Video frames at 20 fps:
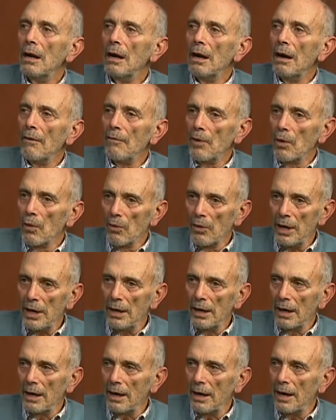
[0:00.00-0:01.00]
If you read
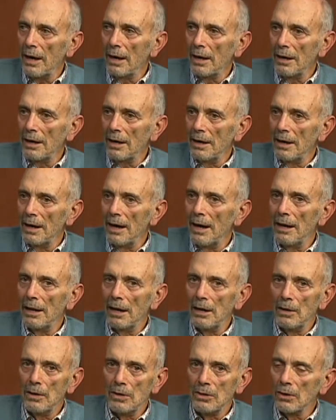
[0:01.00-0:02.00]
the can today, they
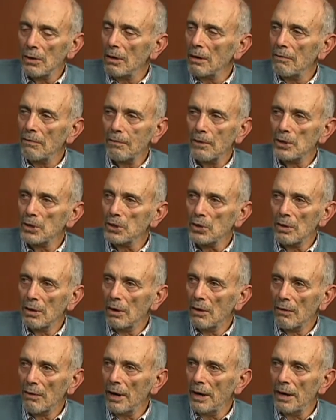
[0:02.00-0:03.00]
use artificial
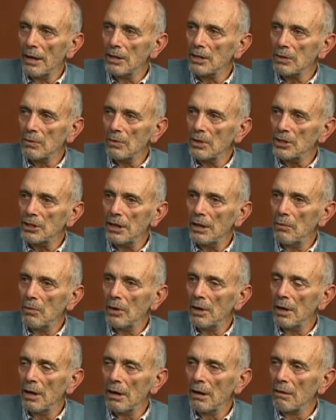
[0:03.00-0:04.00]
ingredients, which he
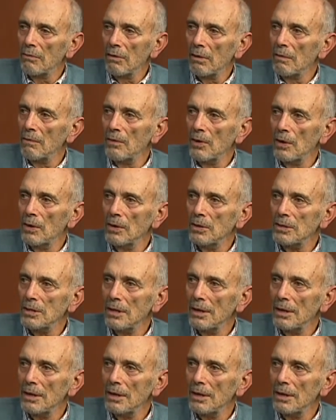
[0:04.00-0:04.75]
would never have used.